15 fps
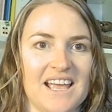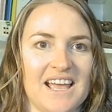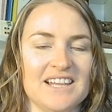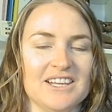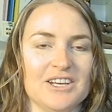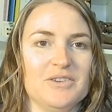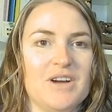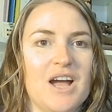
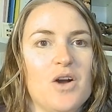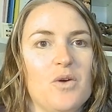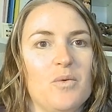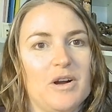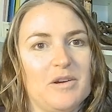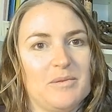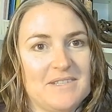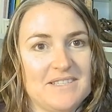Hello,
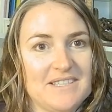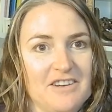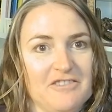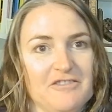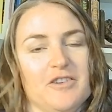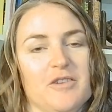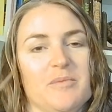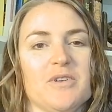welcome to Sound and
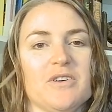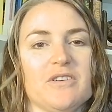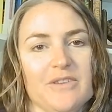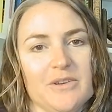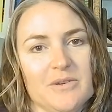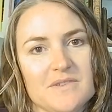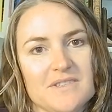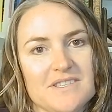Fury Book
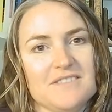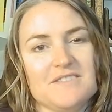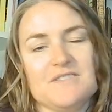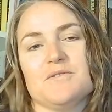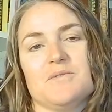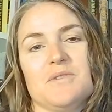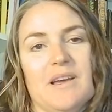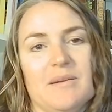Reviews. As
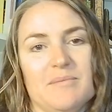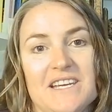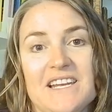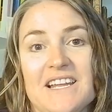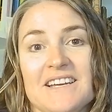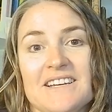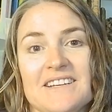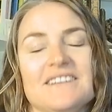usual, I'm
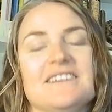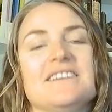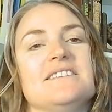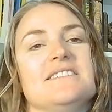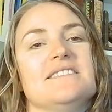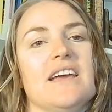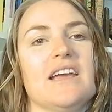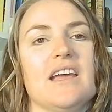Tina.
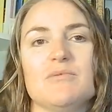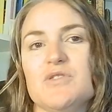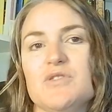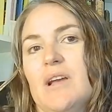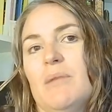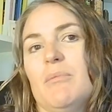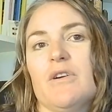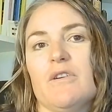Today I'm
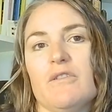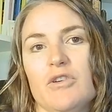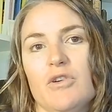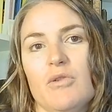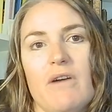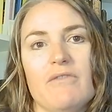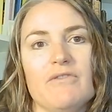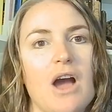doing a book review
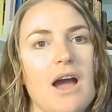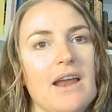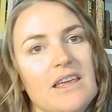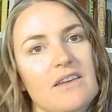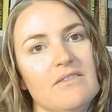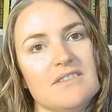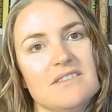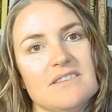of Not
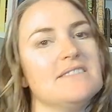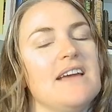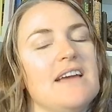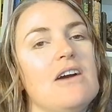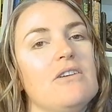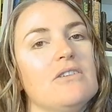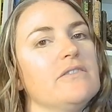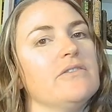Even the
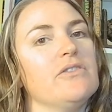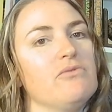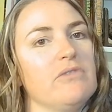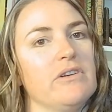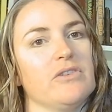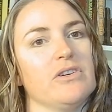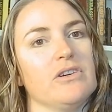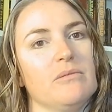Sound of a
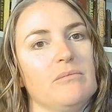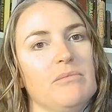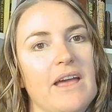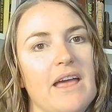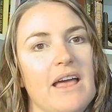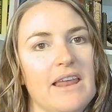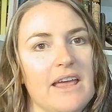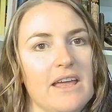River by
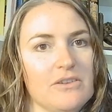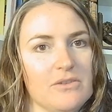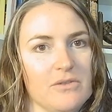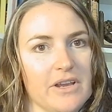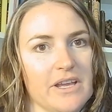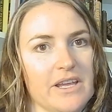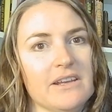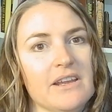Helen
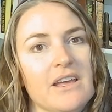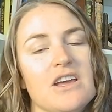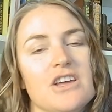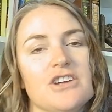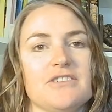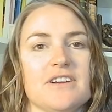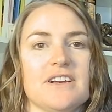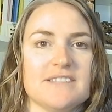Dorion,
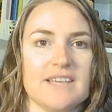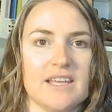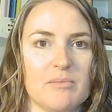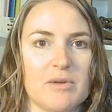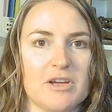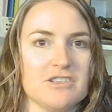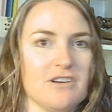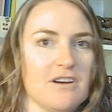translated
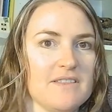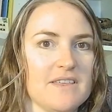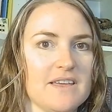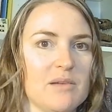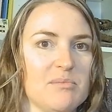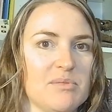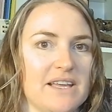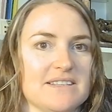by Jonathan
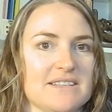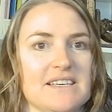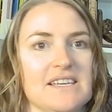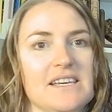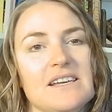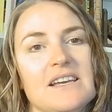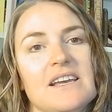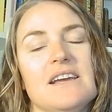
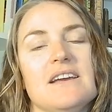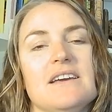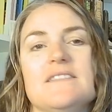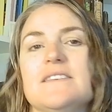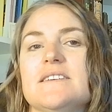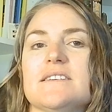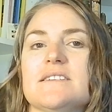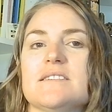Kaplansky.
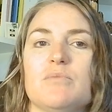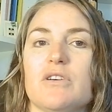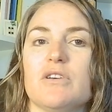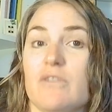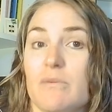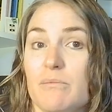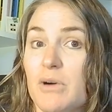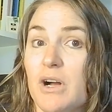This is a book
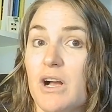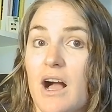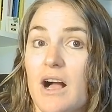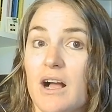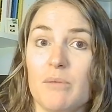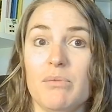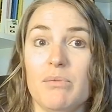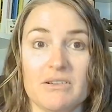from Book
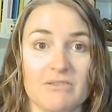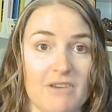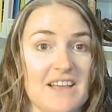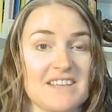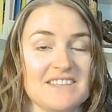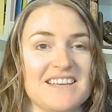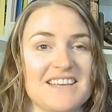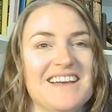Hug
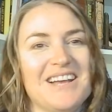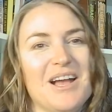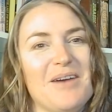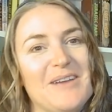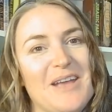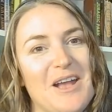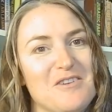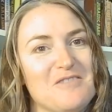Press
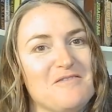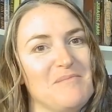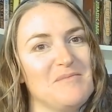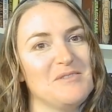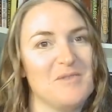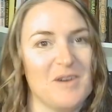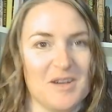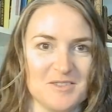coming out November
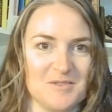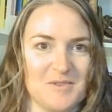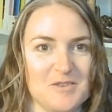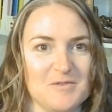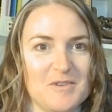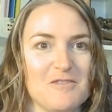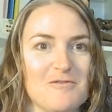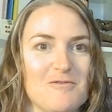12th,
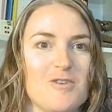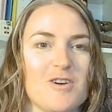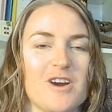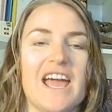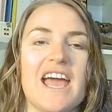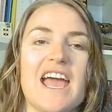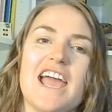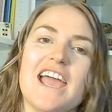2024.
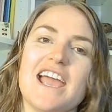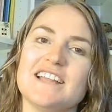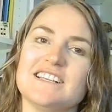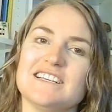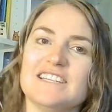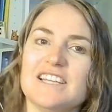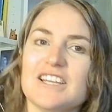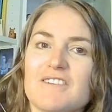It's a
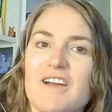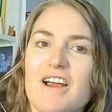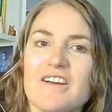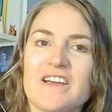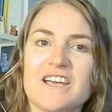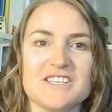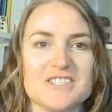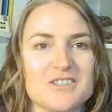
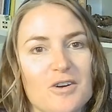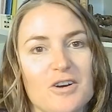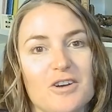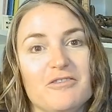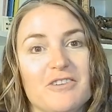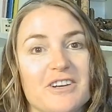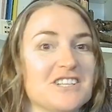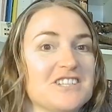literary historical
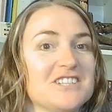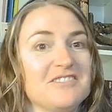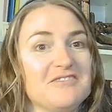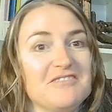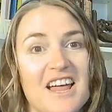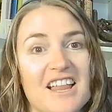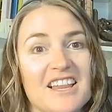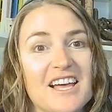fiction
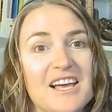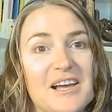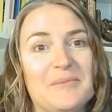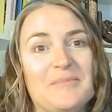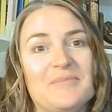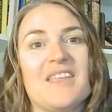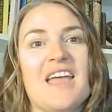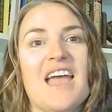novella.
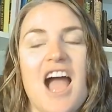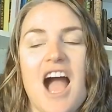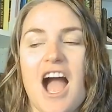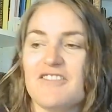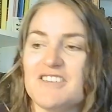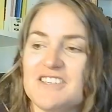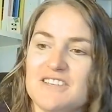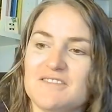I
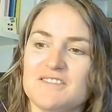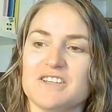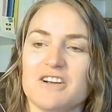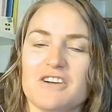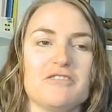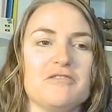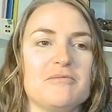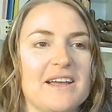received this
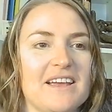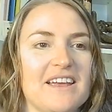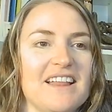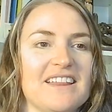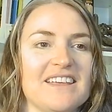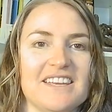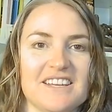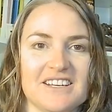arc from
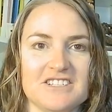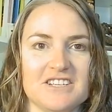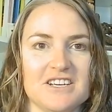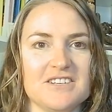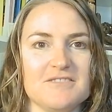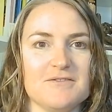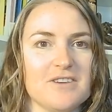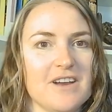NetGalley in
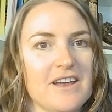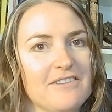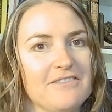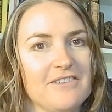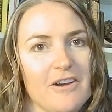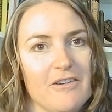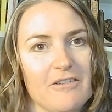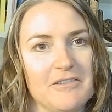exchange for a
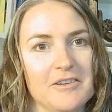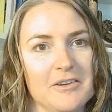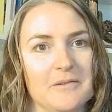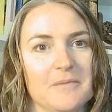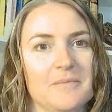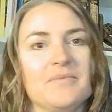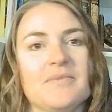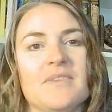fair review.
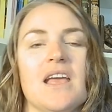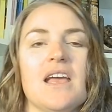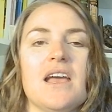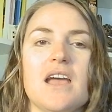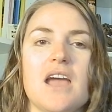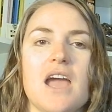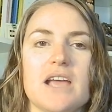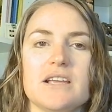
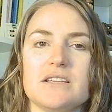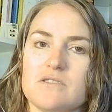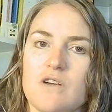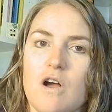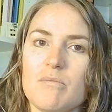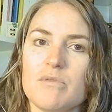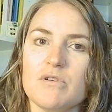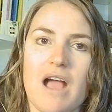A
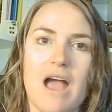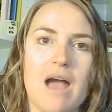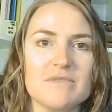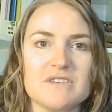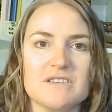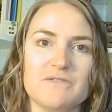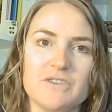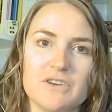somber,
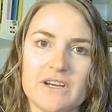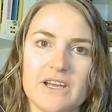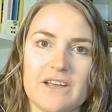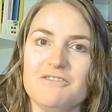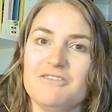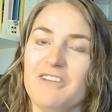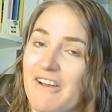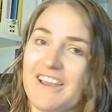atmospheric,
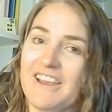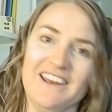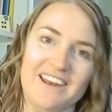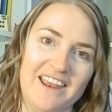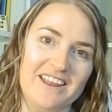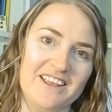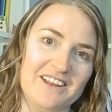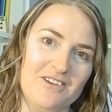and very
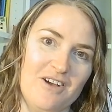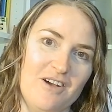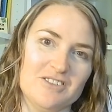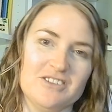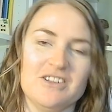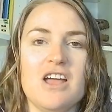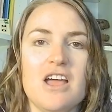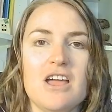Canadian
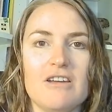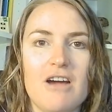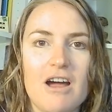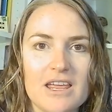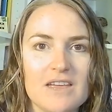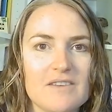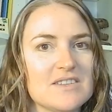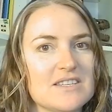novel.
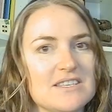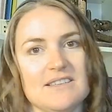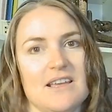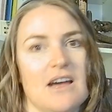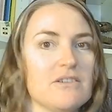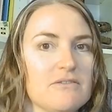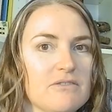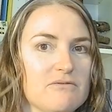Not even the
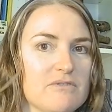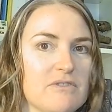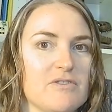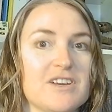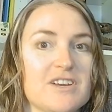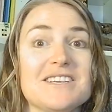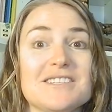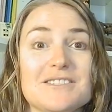sound of a
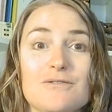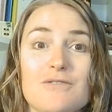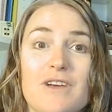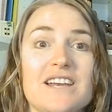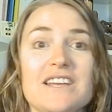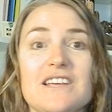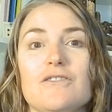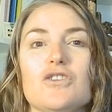river is
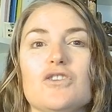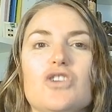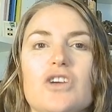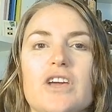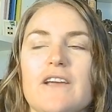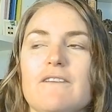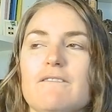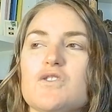great if you're
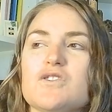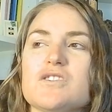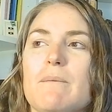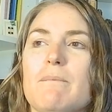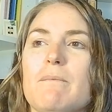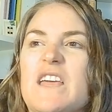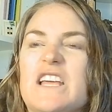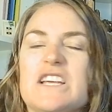looking for
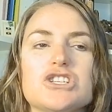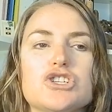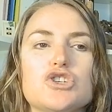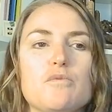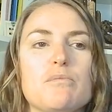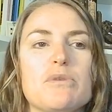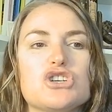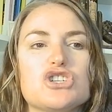something
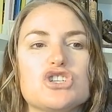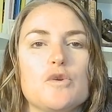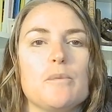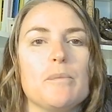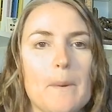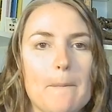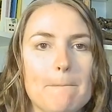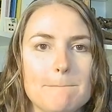super,
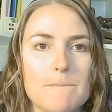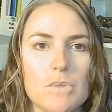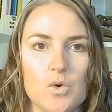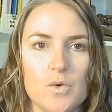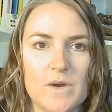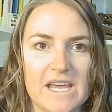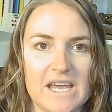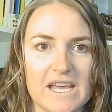super
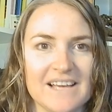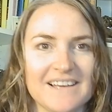moody.